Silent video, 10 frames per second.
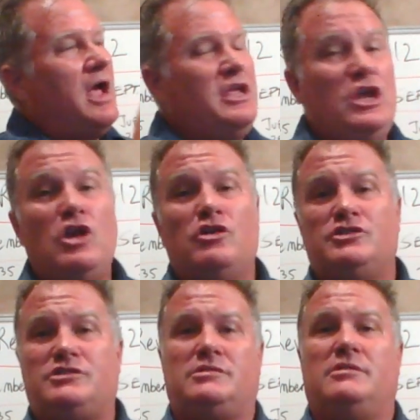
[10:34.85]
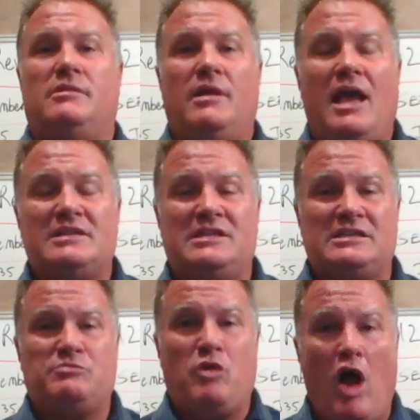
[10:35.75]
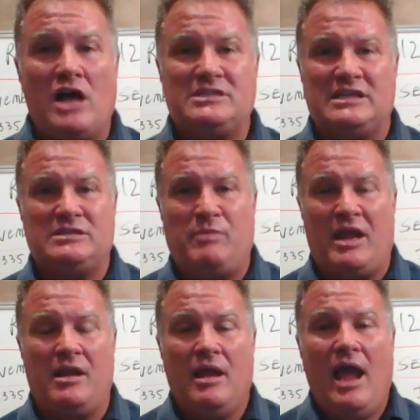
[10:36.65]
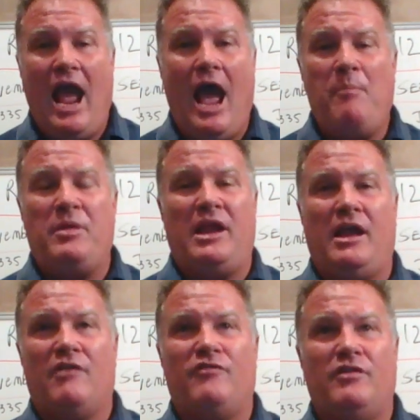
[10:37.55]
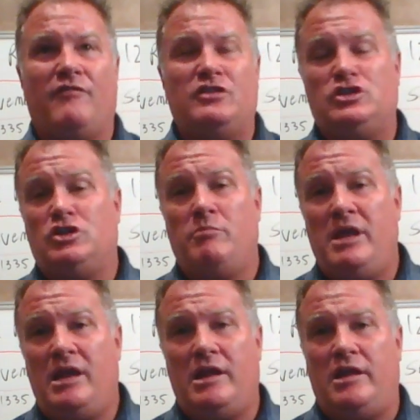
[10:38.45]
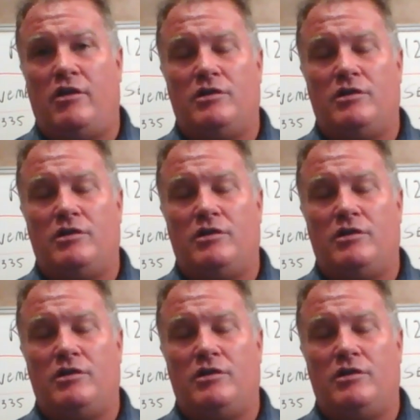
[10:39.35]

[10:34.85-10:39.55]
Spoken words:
years has this process been happening of the Shemitah year.